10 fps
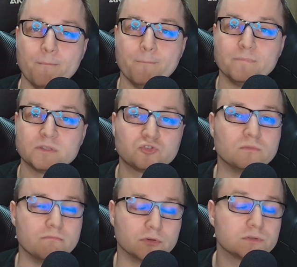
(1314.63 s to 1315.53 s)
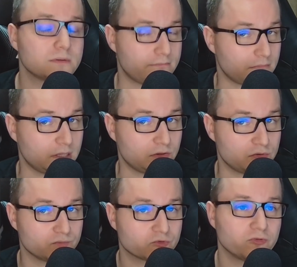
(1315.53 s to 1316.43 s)
submod menu.
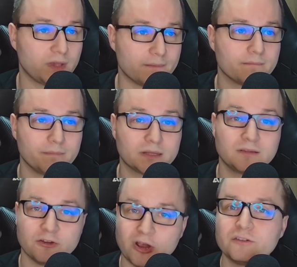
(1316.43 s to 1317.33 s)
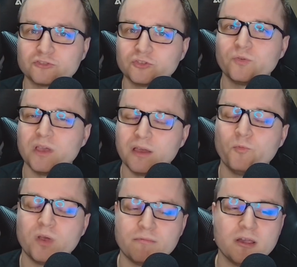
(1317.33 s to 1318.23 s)
So yeah, but there are also
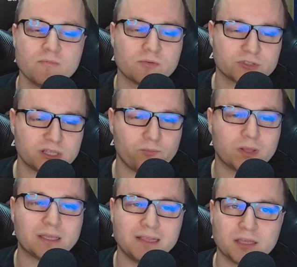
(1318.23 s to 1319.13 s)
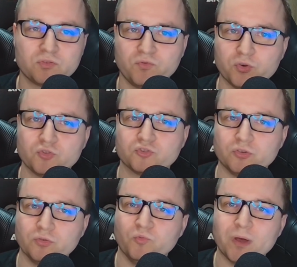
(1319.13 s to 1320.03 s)
way more stuff, but I like to focus
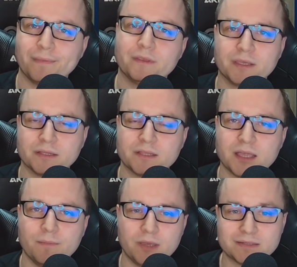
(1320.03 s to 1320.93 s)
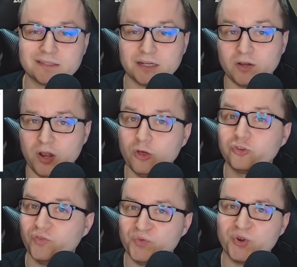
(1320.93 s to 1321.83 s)
on one thing at a time because there are a
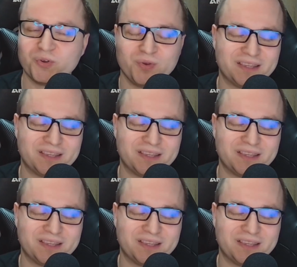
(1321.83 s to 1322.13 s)
lot of work with